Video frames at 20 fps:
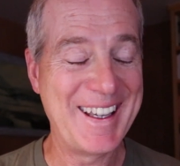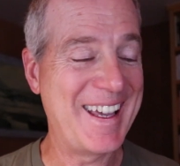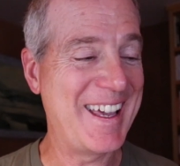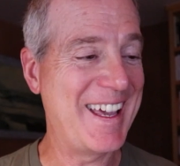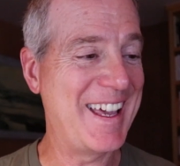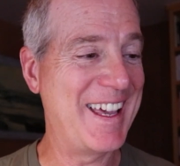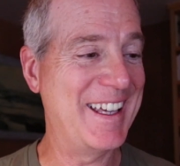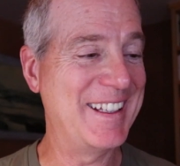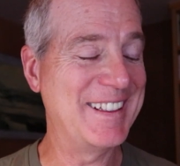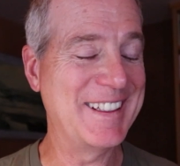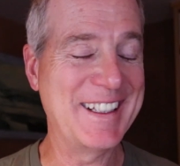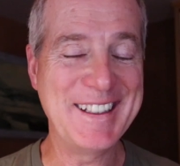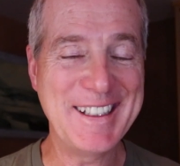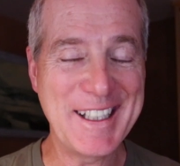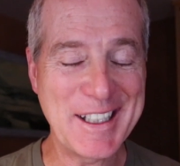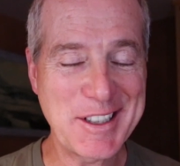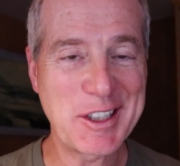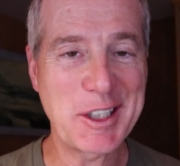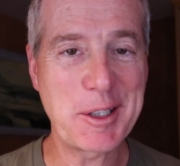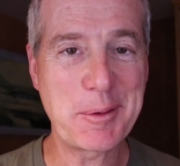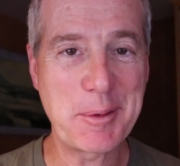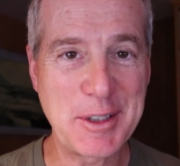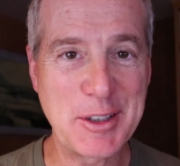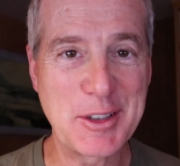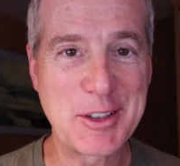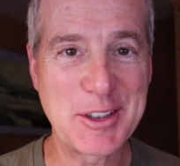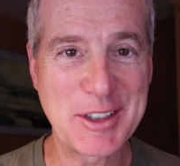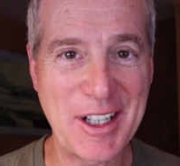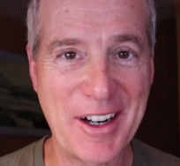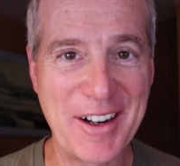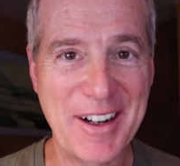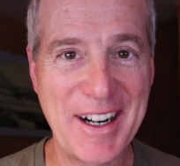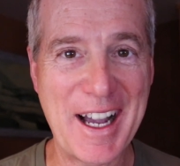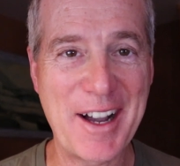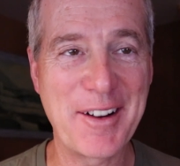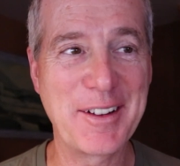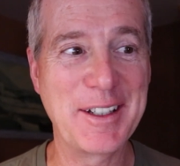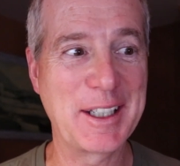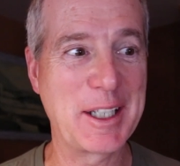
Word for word: And initially when you start out,